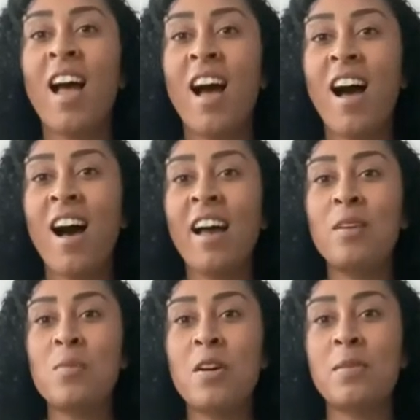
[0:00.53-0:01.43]
Hi
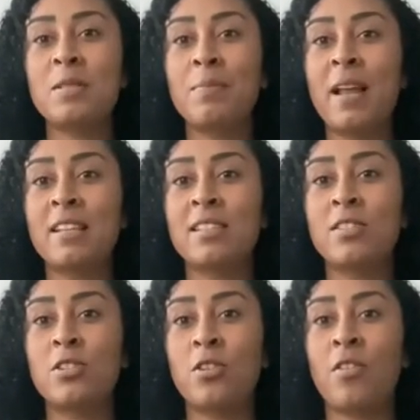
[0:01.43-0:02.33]
and welcome to Blanksn
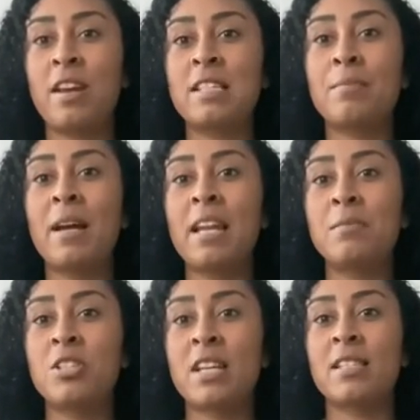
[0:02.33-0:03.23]
Stories. My
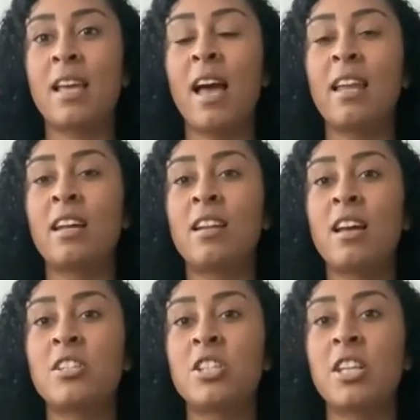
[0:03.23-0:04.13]
name's Jessica and I'd
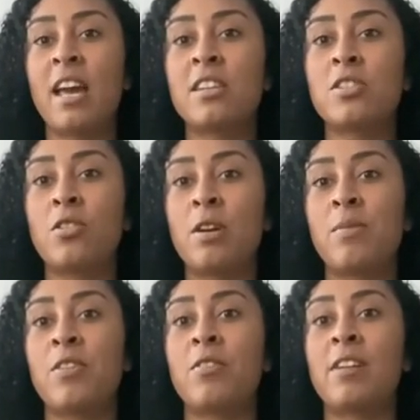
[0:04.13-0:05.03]
like to share a story
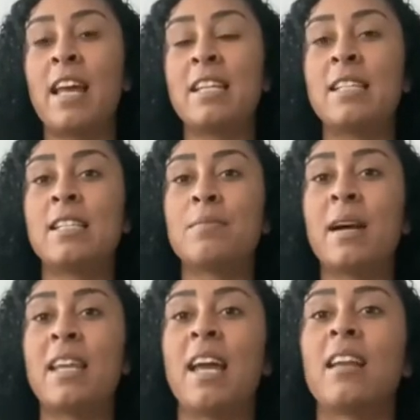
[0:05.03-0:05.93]
with you relating to my
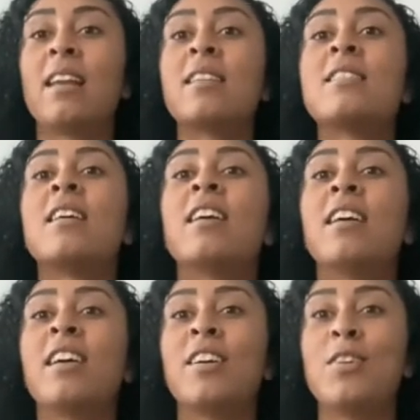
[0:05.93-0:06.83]
necklace,
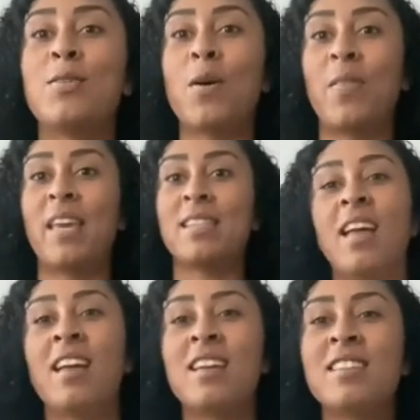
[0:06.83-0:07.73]
You Got This.
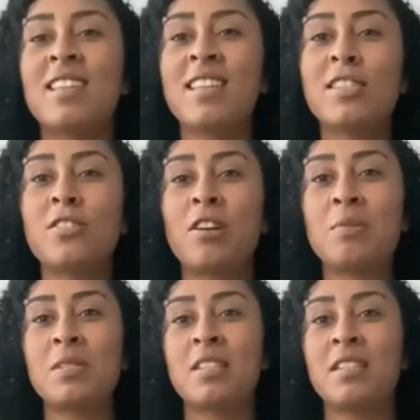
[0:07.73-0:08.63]
So this story
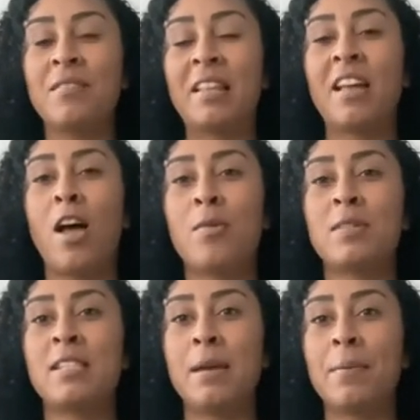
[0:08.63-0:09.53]
wasn't something that I was
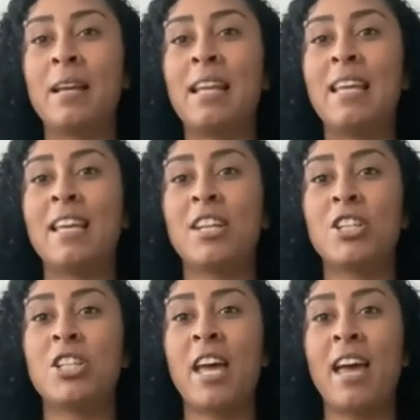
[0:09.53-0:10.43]
typically going to
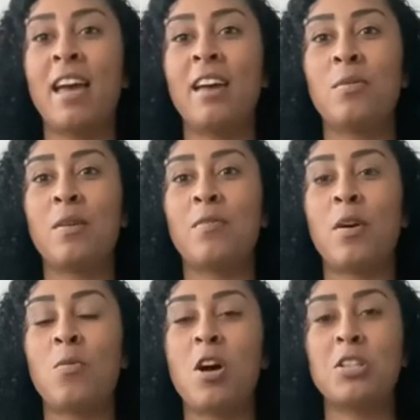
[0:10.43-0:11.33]
share with a
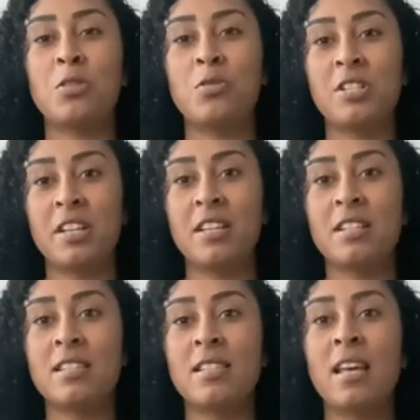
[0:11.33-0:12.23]
wider
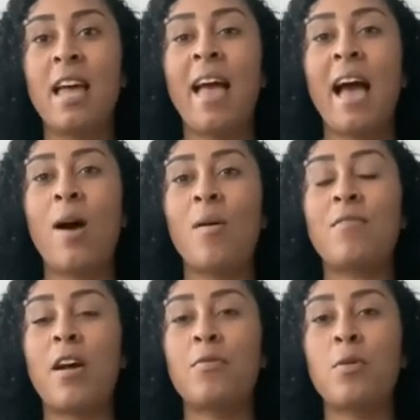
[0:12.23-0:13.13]
audience. However,
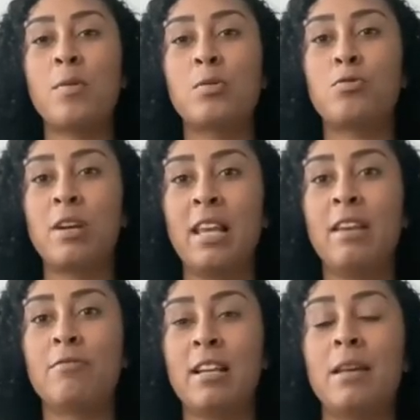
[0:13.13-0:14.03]
I thought it was
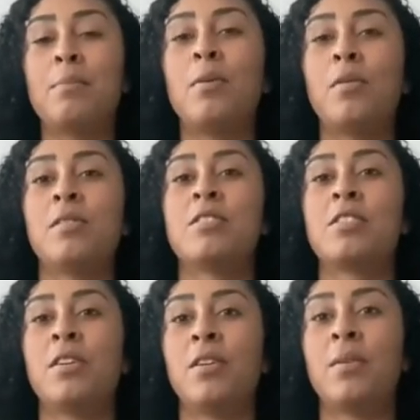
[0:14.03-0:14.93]
really, really important
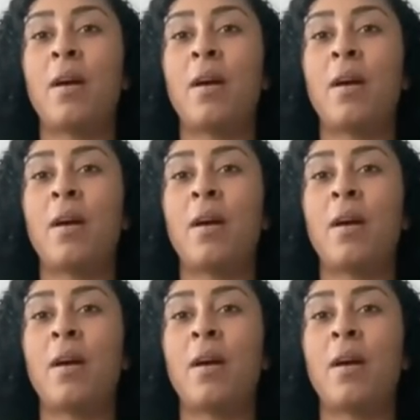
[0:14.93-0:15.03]
to